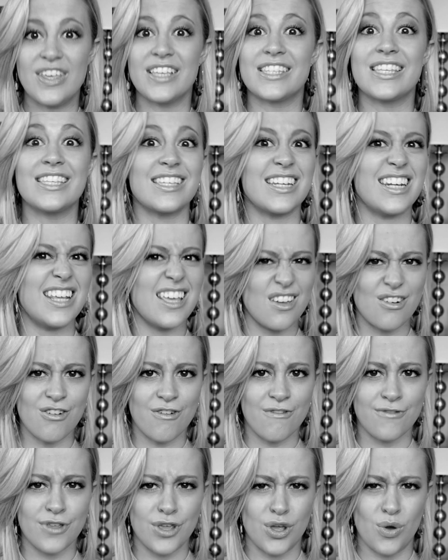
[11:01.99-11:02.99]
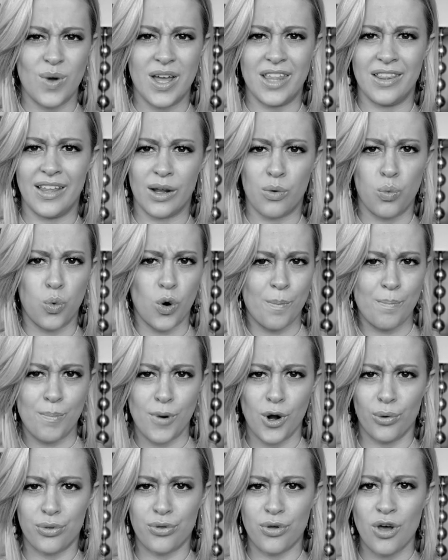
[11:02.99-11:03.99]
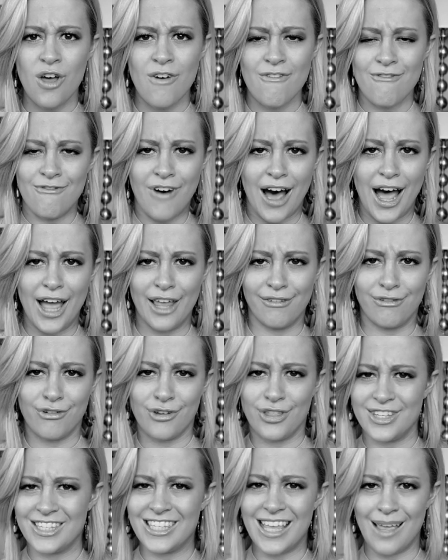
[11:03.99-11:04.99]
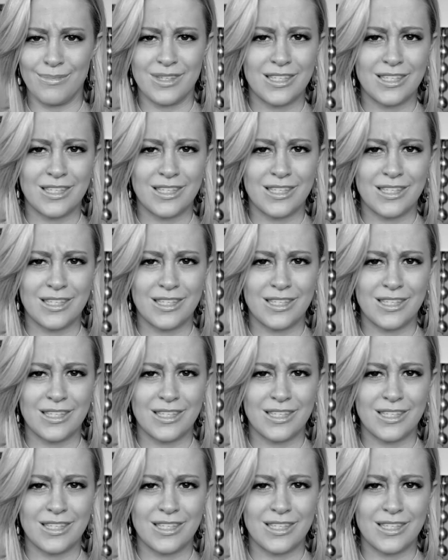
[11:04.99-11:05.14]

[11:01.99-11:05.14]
this is an interview and like we're both vying for the same